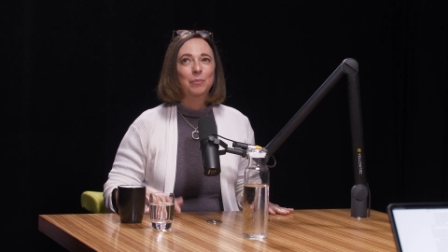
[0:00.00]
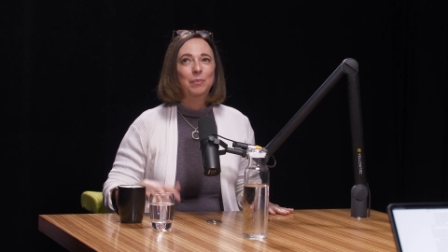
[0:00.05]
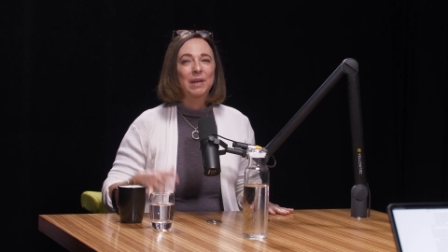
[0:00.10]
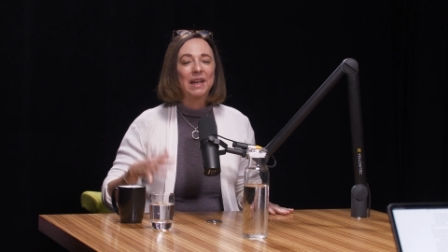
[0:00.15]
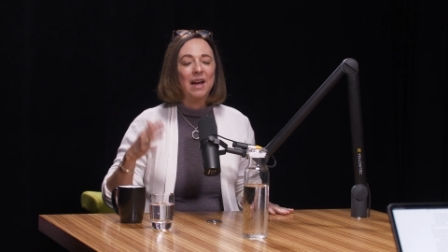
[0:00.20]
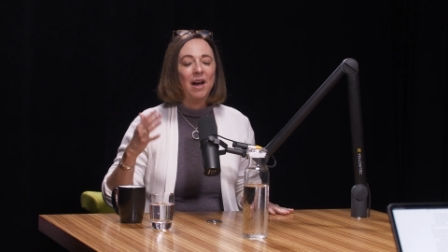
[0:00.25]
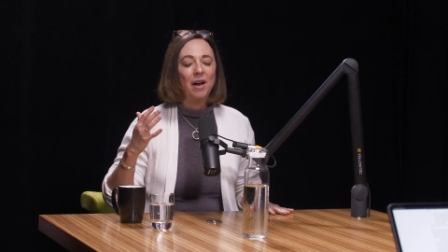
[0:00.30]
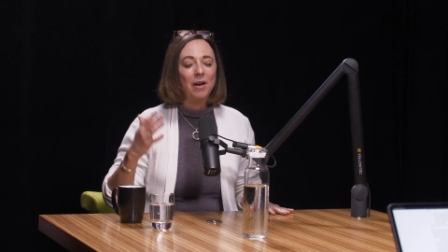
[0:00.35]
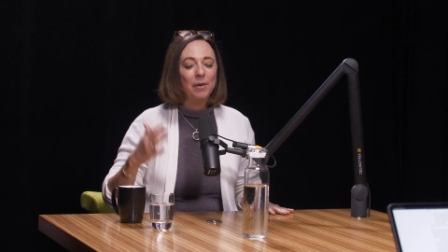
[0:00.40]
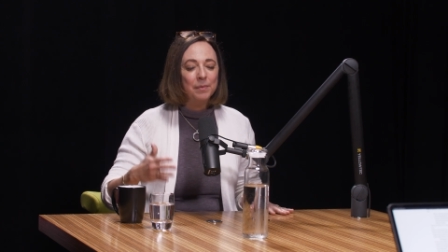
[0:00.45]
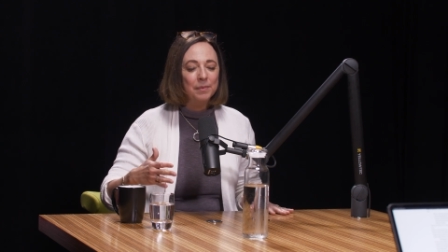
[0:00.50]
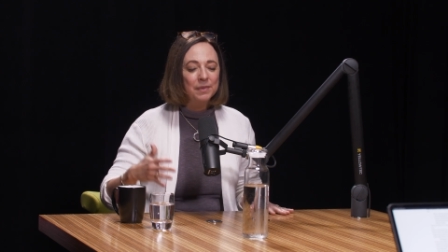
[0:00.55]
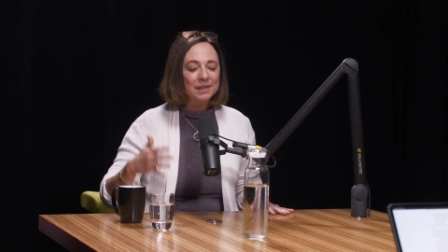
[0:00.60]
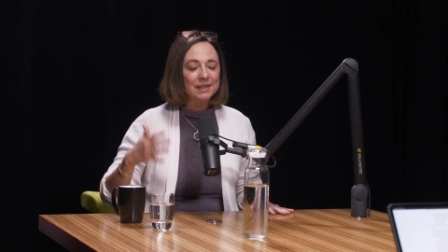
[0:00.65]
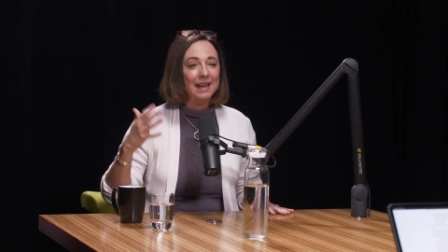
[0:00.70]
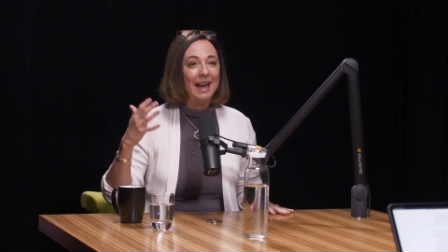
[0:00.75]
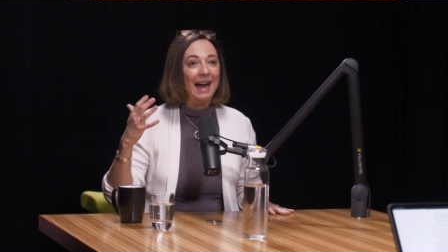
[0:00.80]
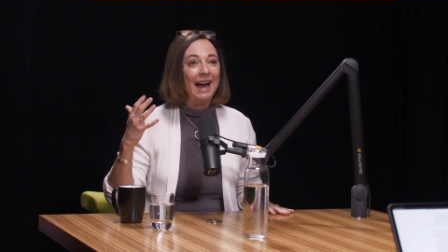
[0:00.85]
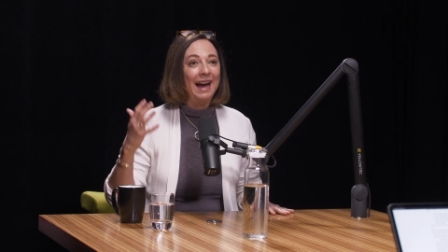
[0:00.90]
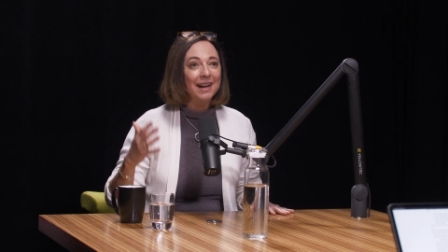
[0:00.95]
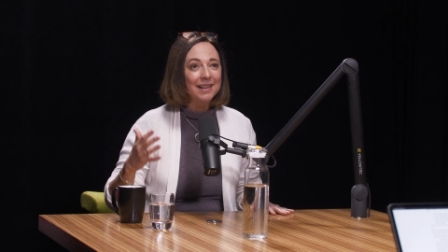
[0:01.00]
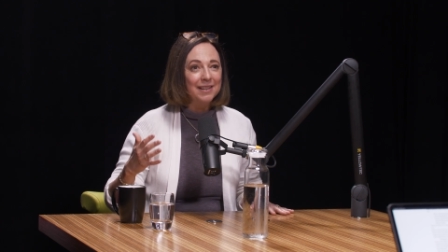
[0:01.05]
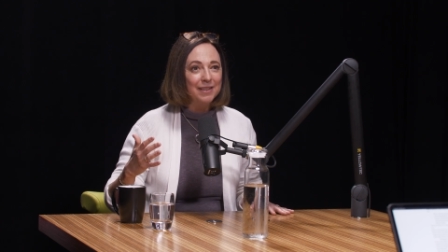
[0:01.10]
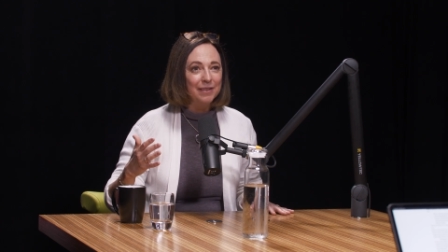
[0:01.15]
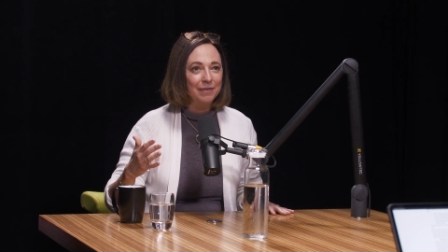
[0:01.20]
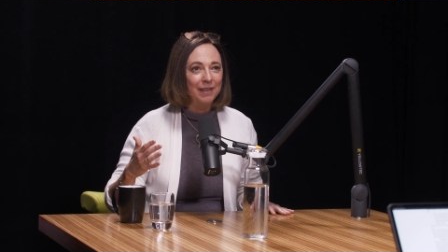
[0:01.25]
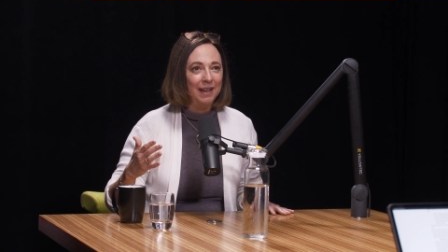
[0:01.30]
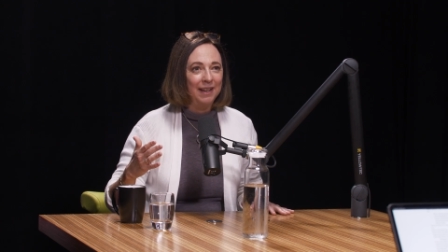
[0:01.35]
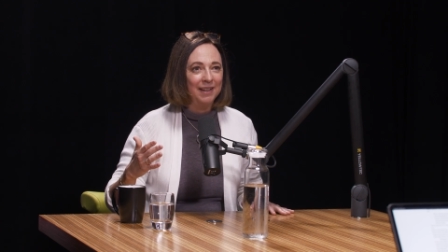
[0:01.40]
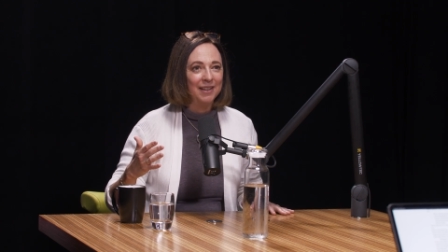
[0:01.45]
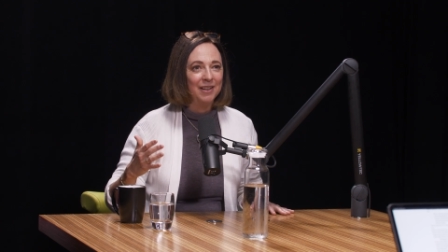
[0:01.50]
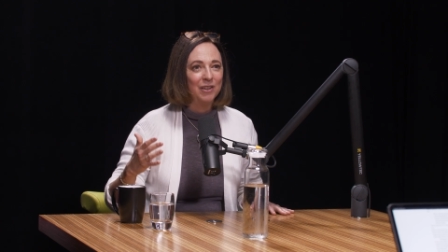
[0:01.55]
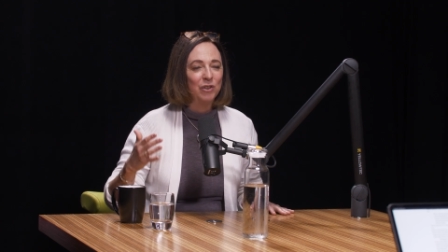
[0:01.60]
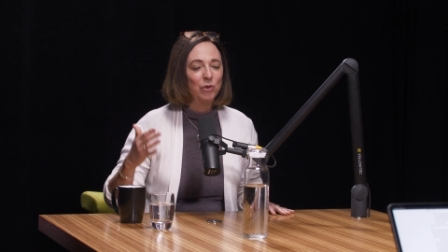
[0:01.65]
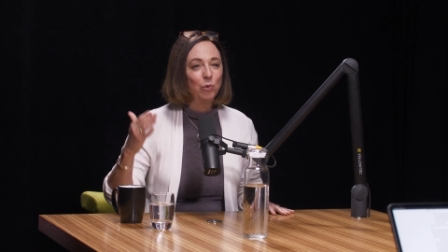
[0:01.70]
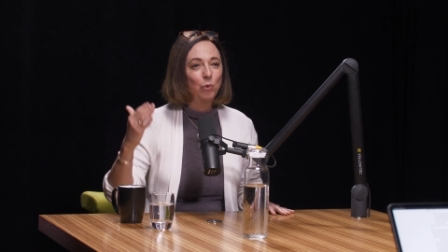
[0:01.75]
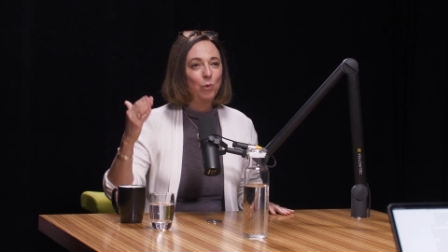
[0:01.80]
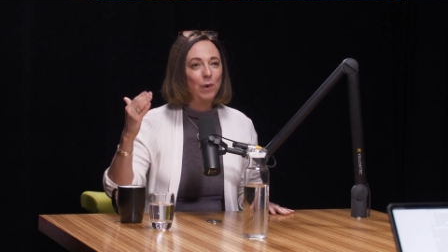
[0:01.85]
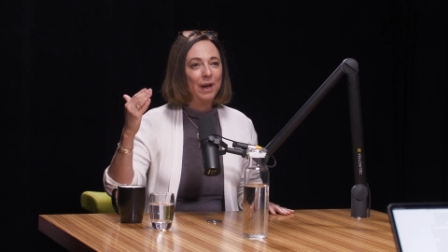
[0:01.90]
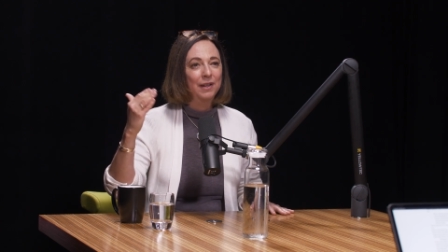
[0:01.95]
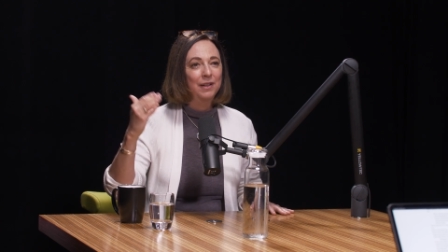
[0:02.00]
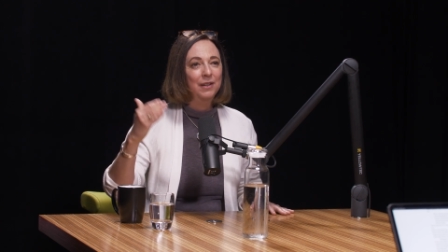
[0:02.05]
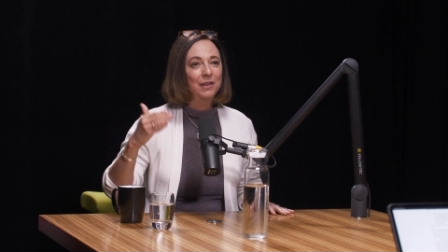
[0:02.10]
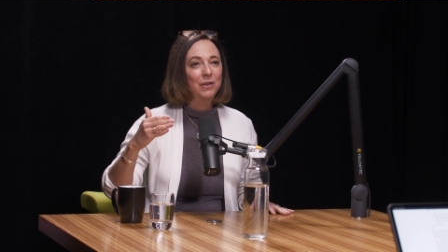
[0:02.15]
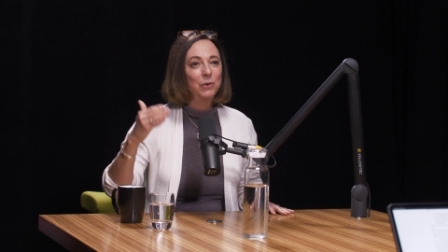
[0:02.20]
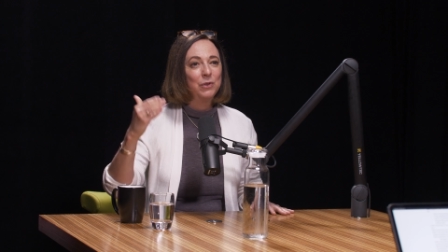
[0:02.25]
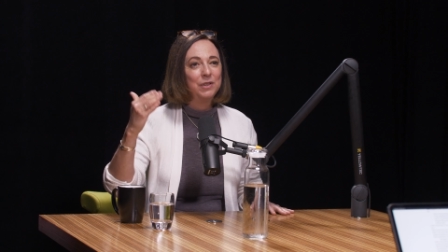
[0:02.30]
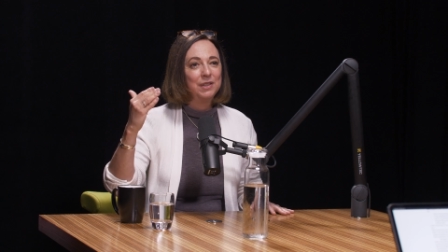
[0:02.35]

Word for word: becomes activated when you